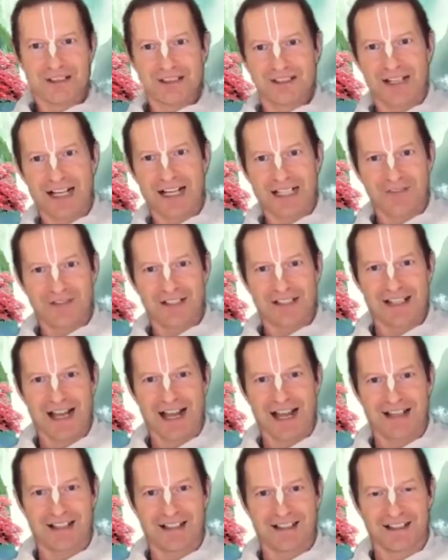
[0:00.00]
side of his
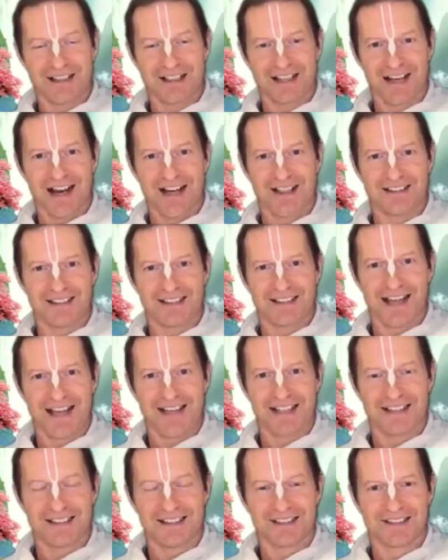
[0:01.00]
hand, and
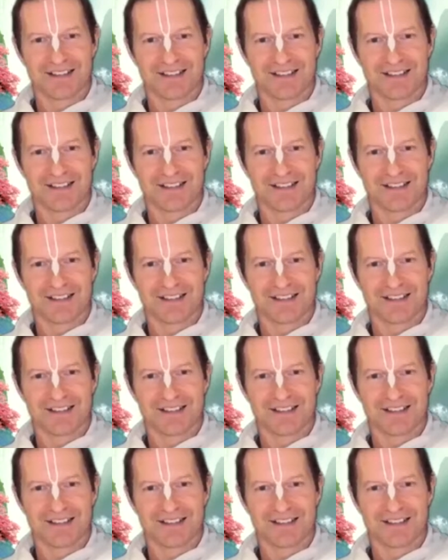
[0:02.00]
then